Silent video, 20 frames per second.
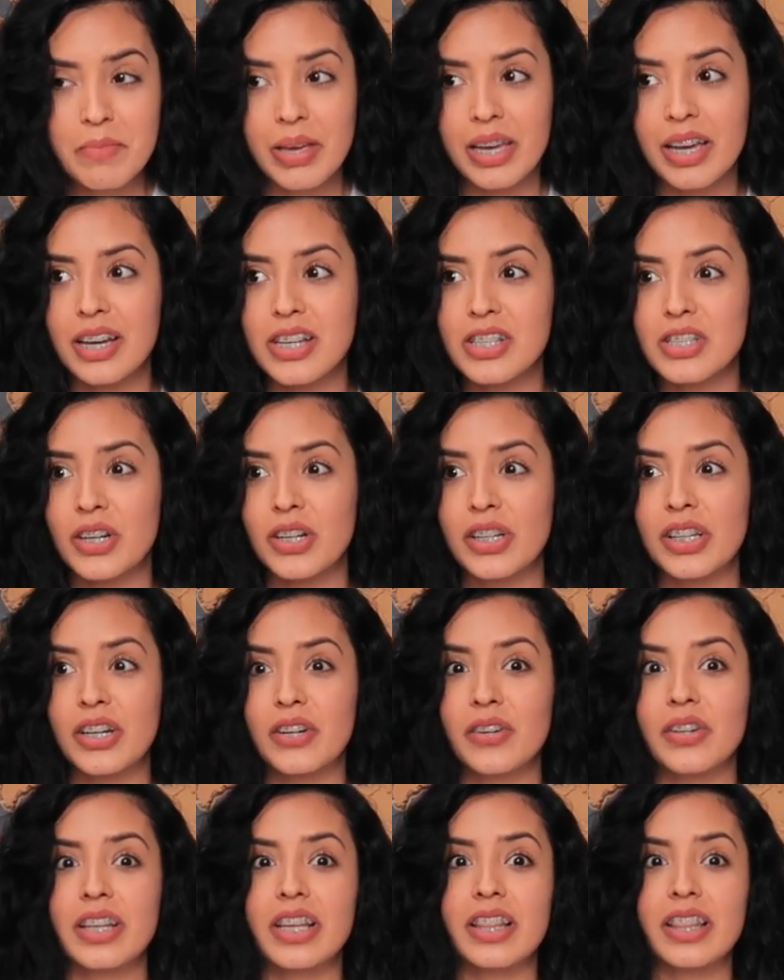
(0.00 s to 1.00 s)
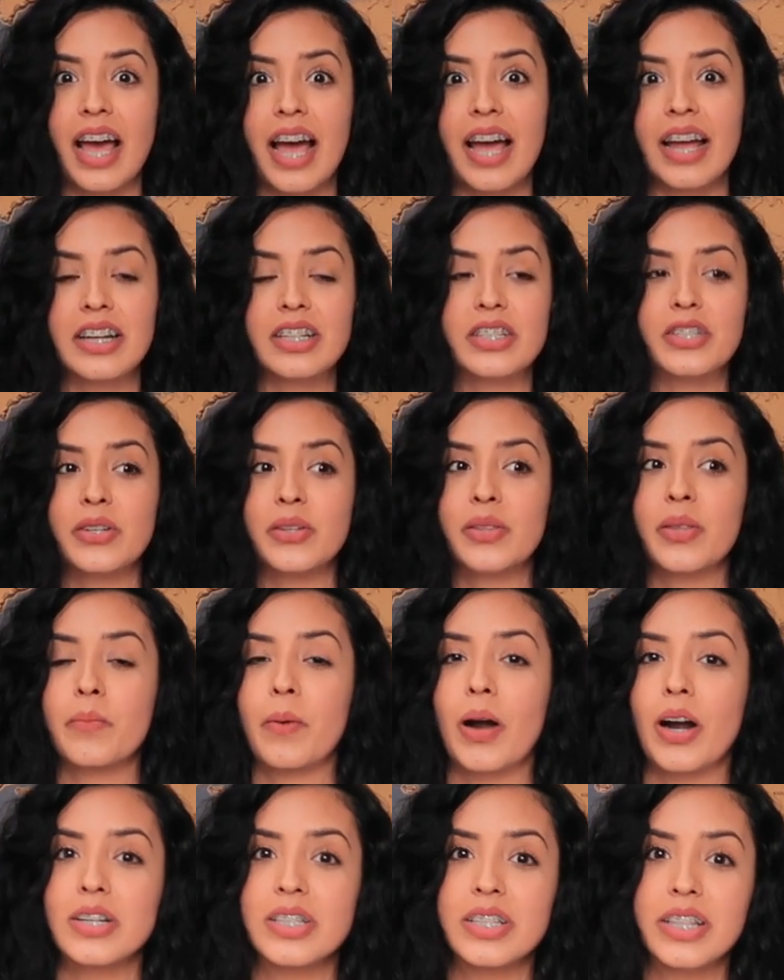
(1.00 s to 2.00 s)
Because you're literally lying to the
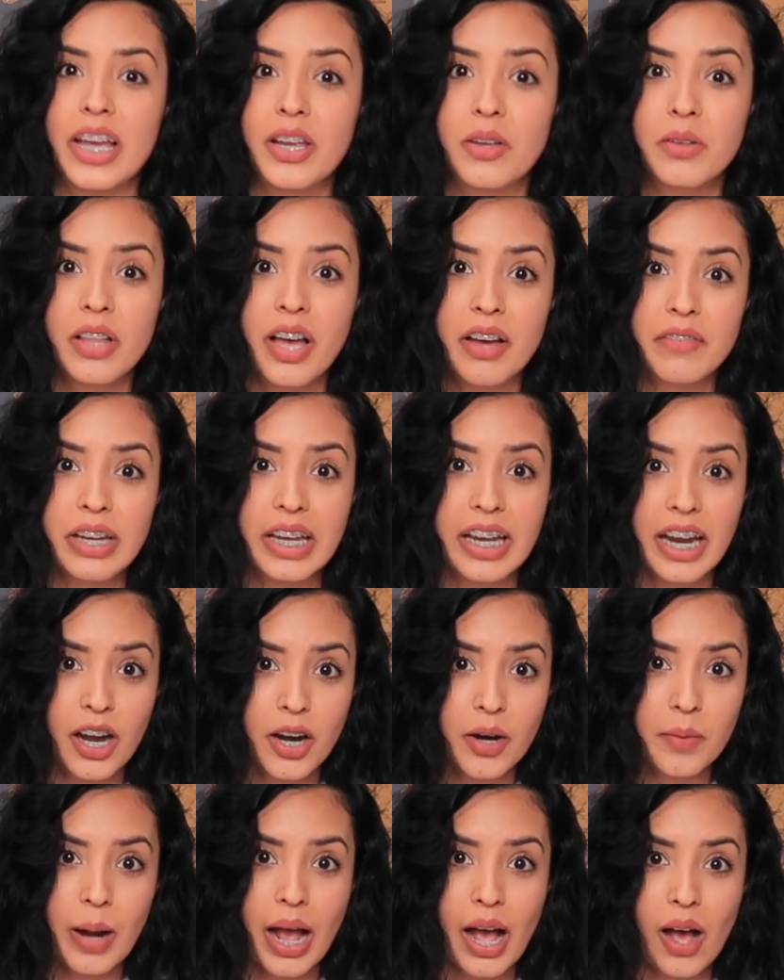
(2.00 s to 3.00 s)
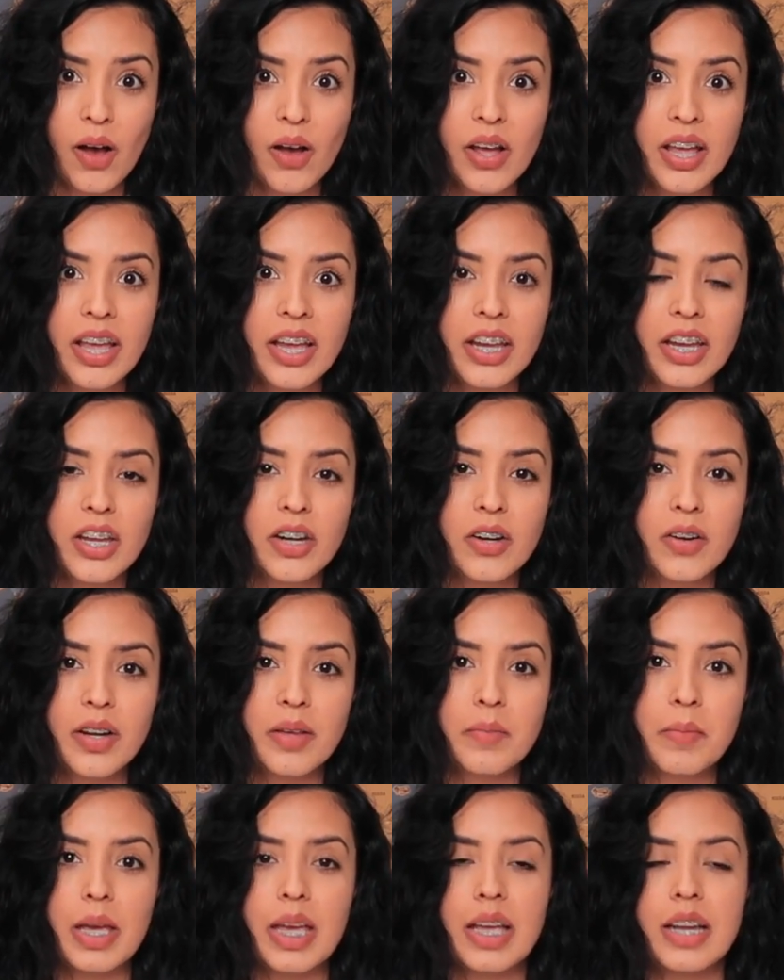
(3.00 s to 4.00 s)
person that you love and care about. You know what
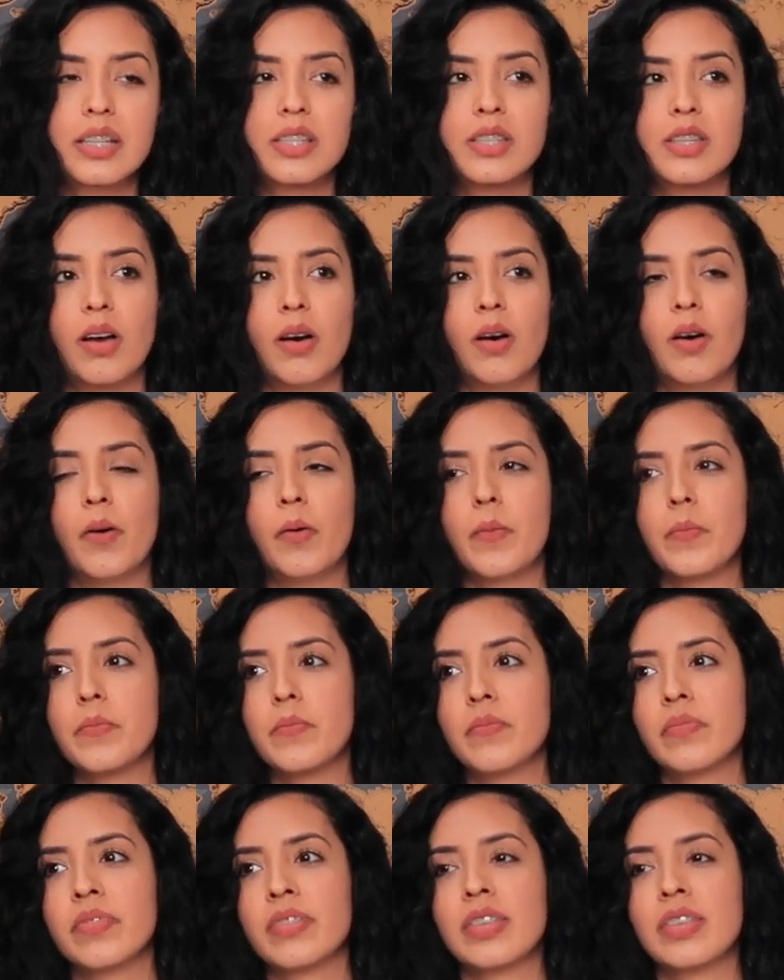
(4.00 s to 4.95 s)
I mean? So